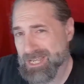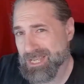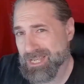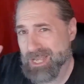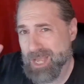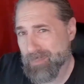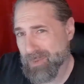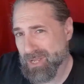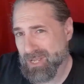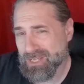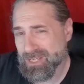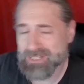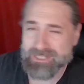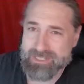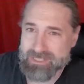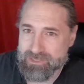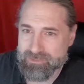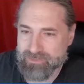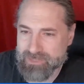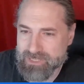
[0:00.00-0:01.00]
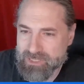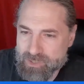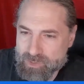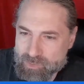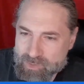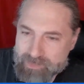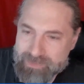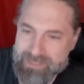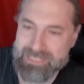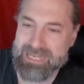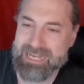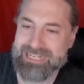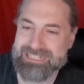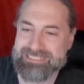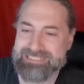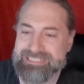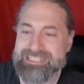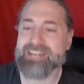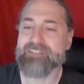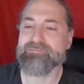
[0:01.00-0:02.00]
upon in this video will be
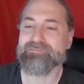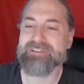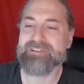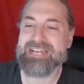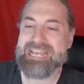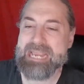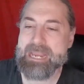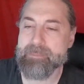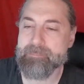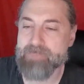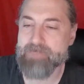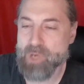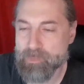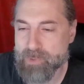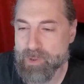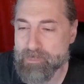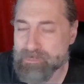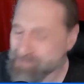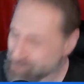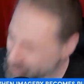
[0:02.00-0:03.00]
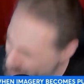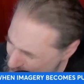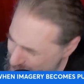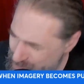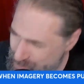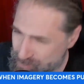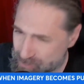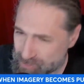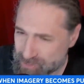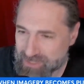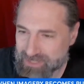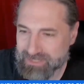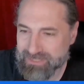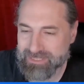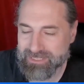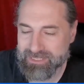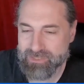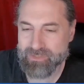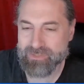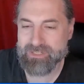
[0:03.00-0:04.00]
identifying purple prose
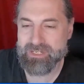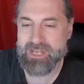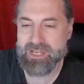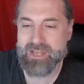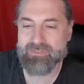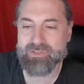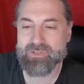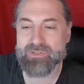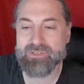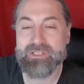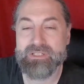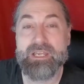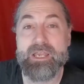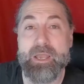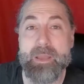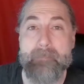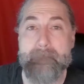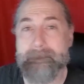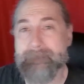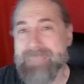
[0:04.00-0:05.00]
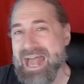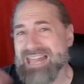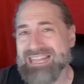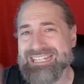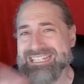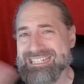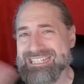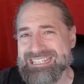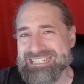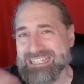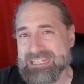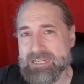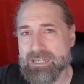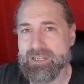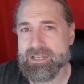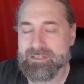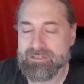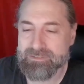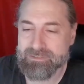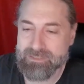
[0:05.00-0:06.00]
in your novel, balancing
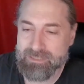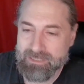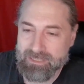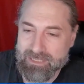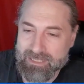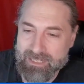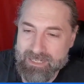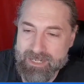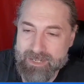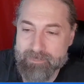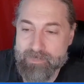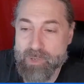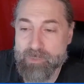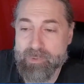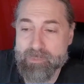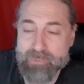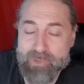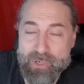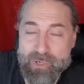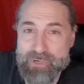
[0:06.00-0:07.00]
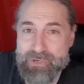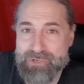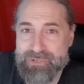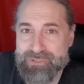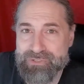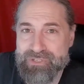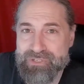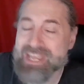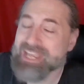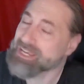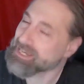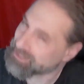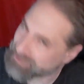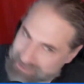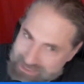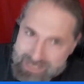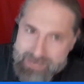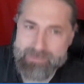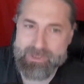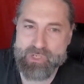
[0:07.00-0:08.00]
purple prose, and
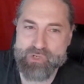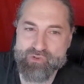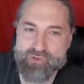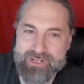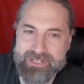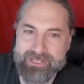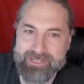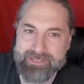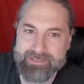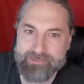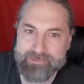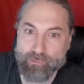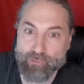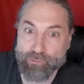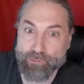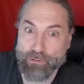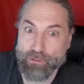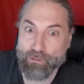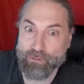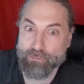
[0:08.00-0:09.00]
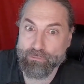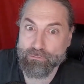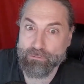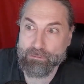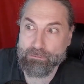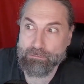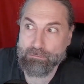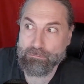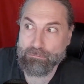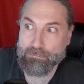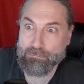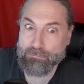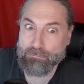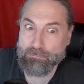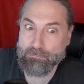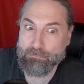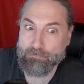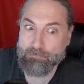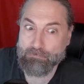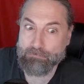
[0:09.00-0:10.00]
imagery. So
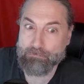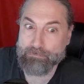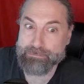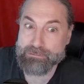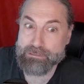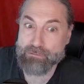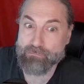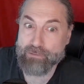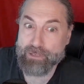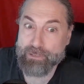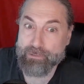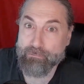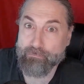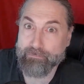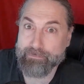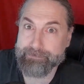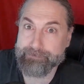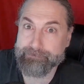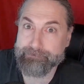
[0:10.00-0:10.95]
let's get right to it.